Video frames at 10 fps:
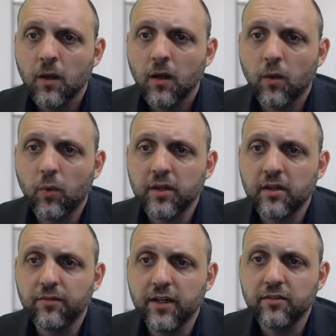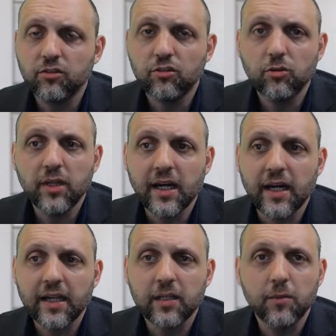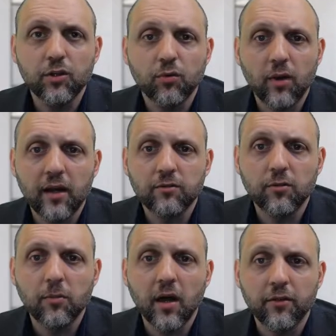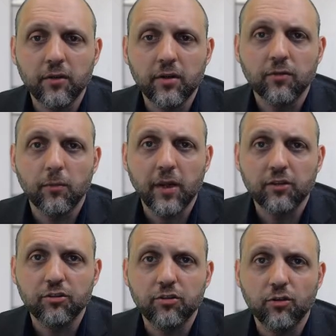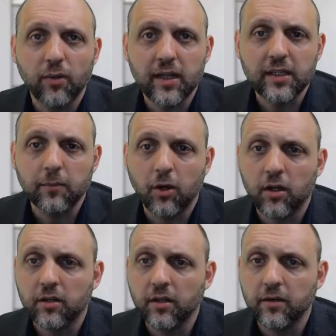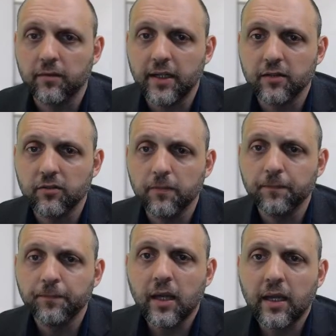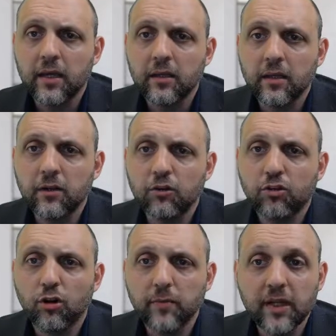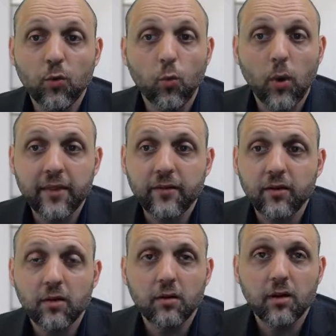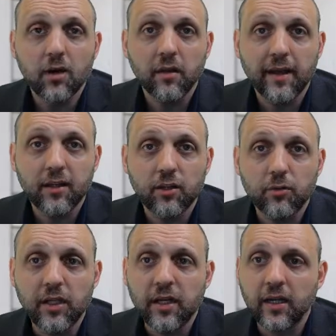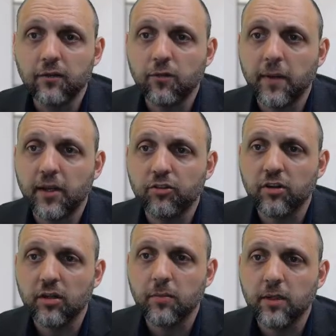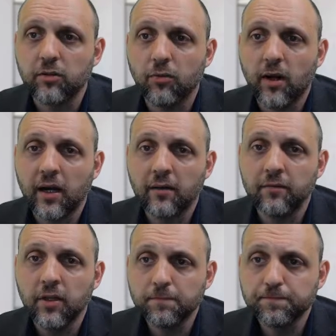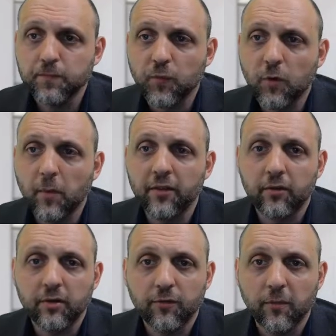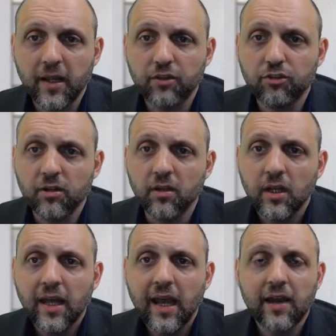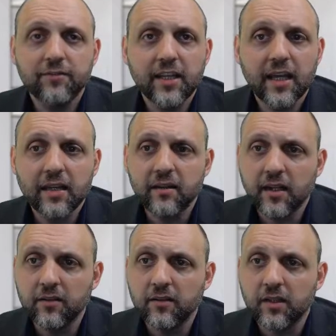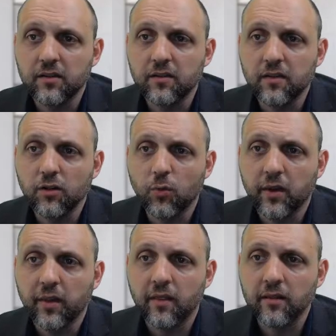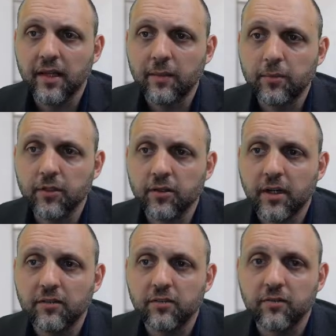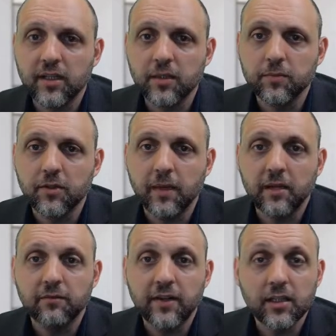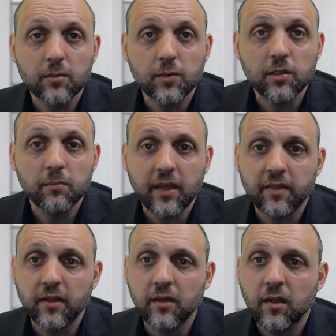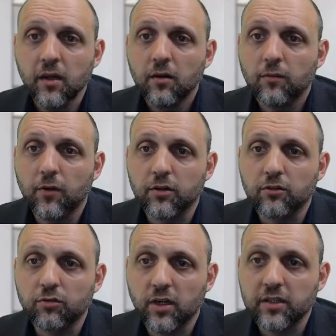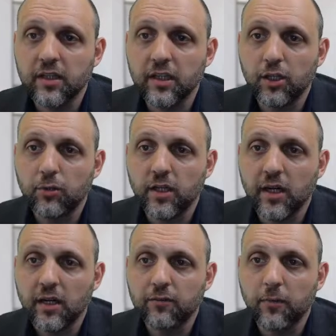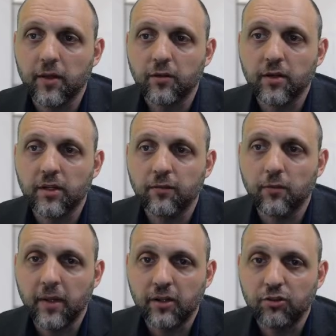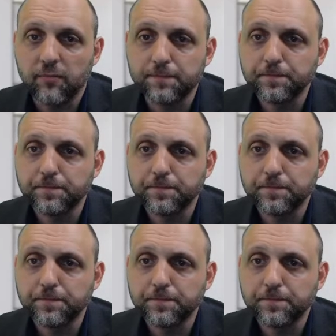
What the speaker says: when the device's UDI can be derived from other information directly marked on the device. And in determining whether that UDI information can be derived from other information, FDA intends to consider whether the labeler has developed and made available a method for constructing the UDI from other information.